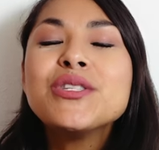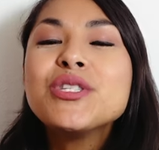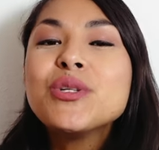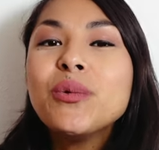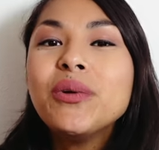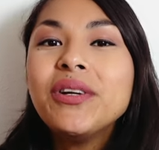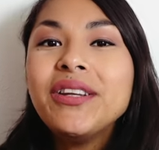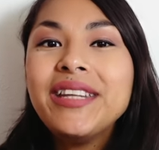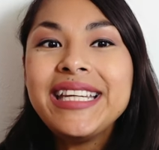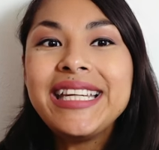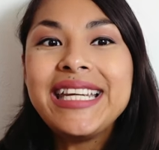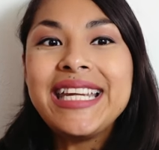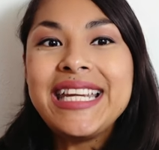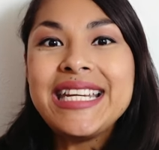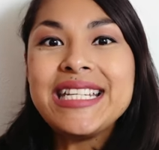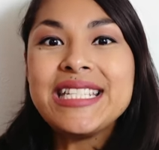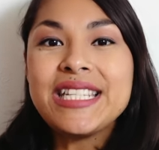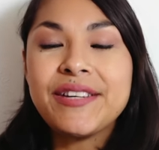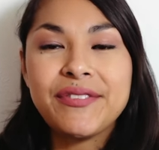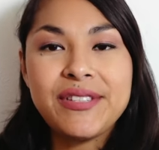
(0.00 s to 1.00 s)
So, what are the
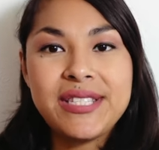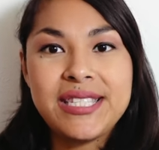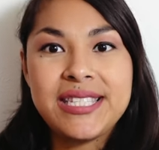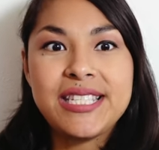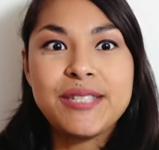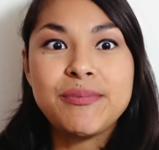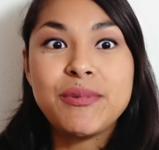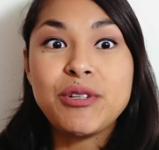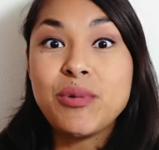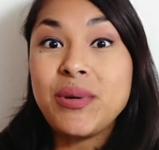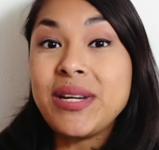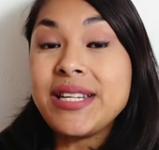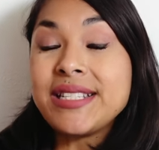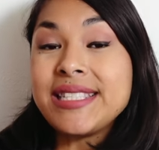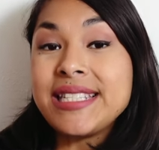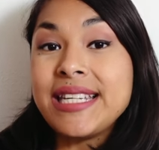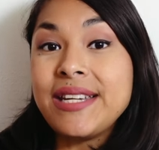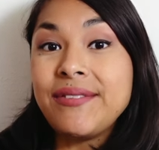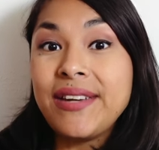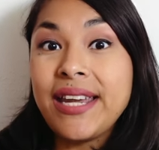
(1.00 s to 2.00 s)
key differences between a
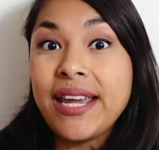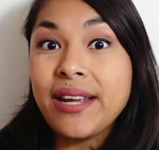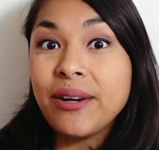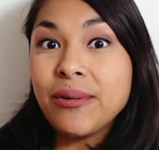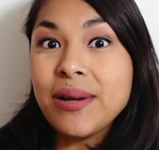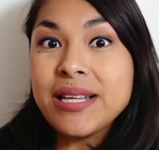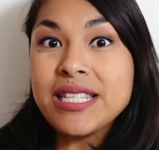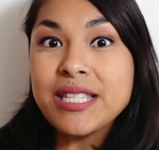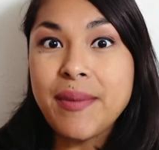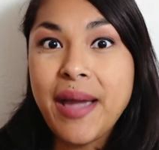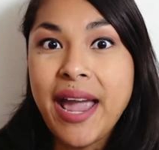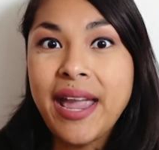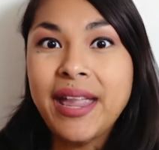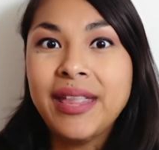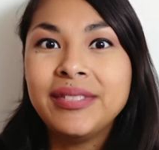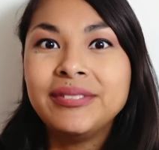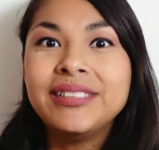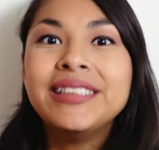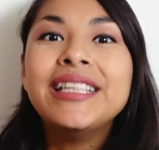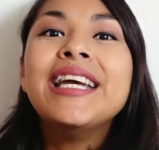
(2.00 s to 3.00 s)
CV and a
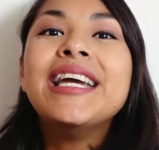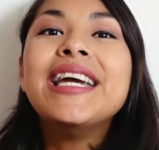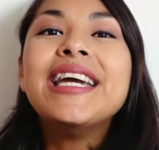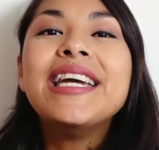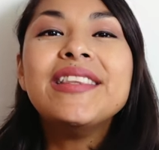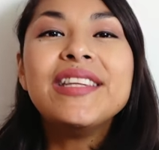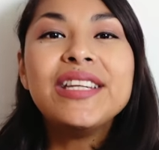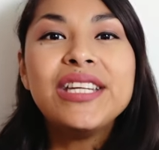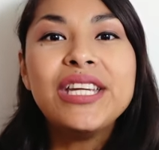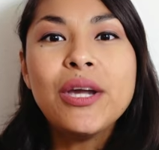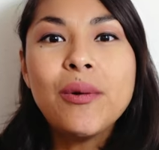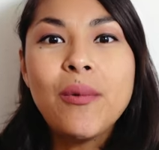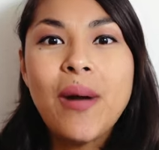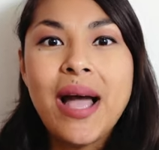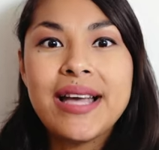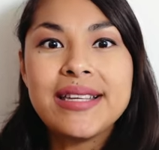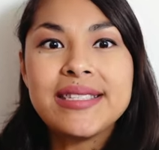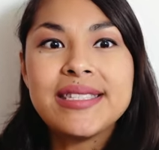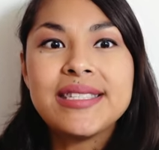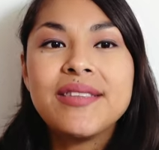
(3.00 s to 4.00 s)
resume? In the
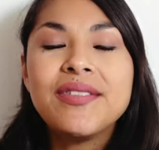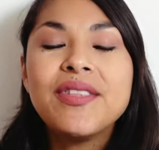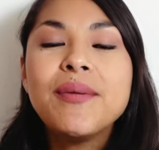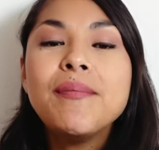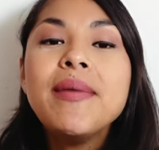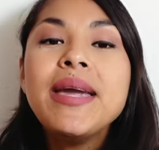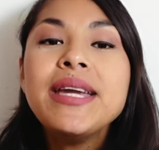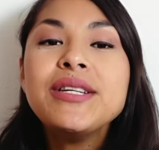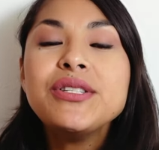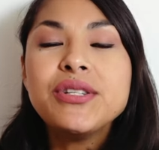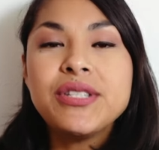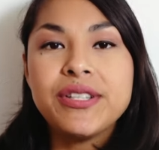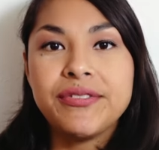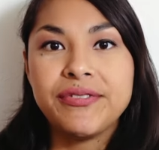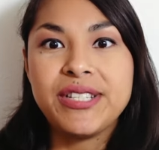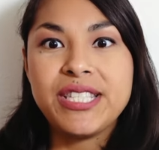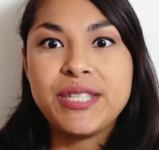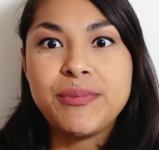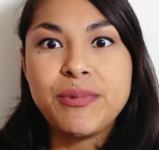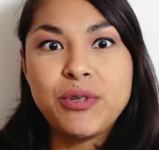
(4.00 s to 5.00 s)
US, the major
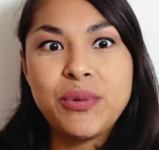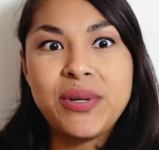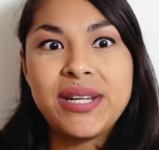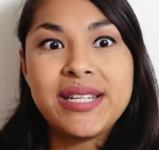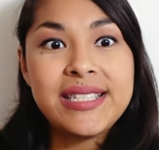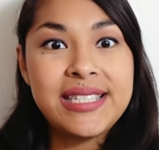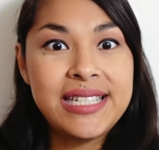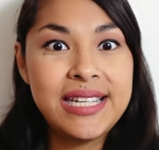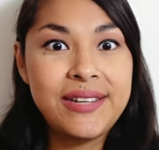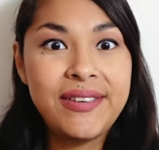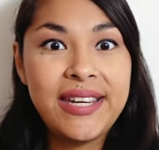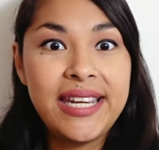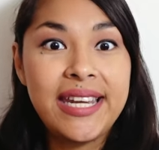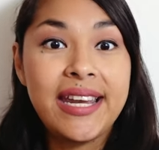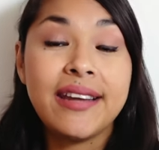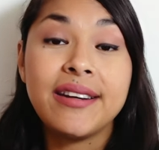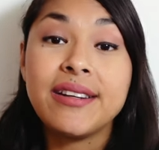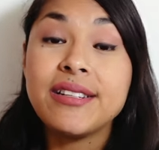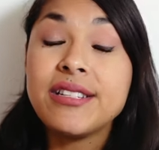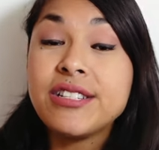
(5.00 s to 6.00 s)
difference between a CV
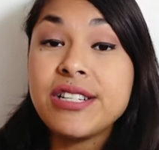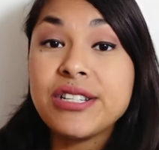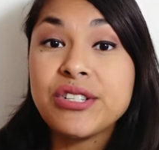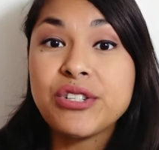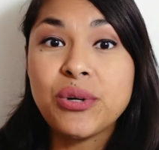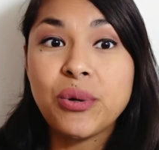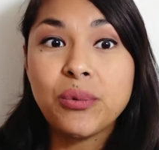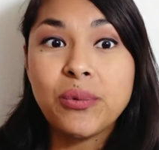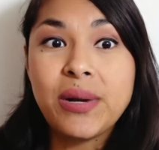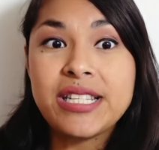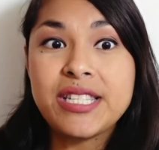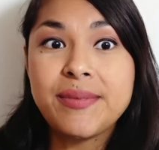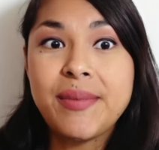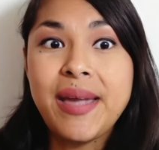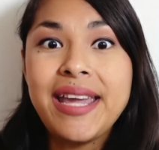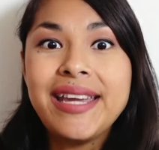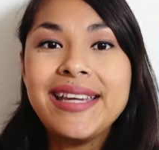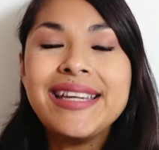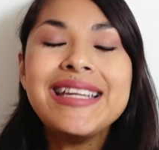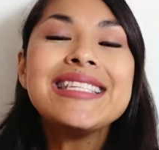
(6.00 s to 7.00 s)
and a traditional
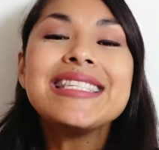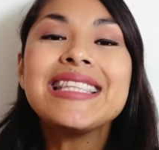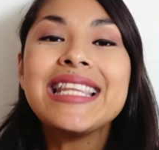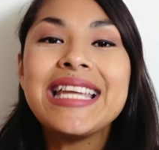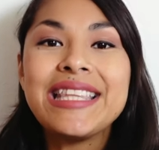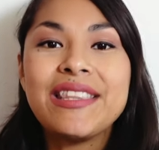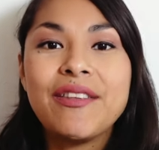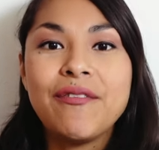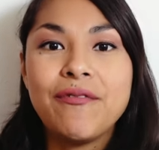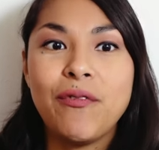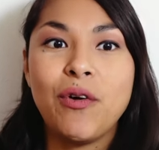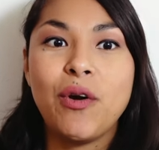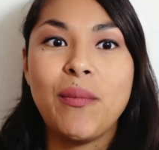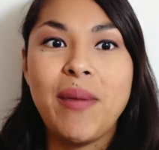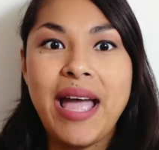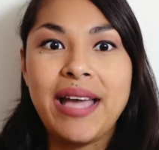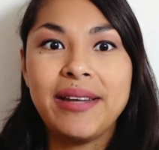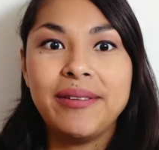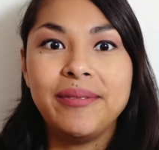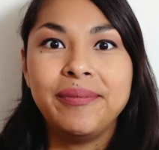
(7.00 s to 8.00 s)
resume is length and
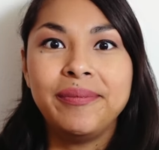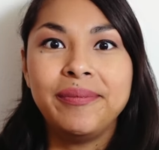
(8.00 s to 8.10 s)
format.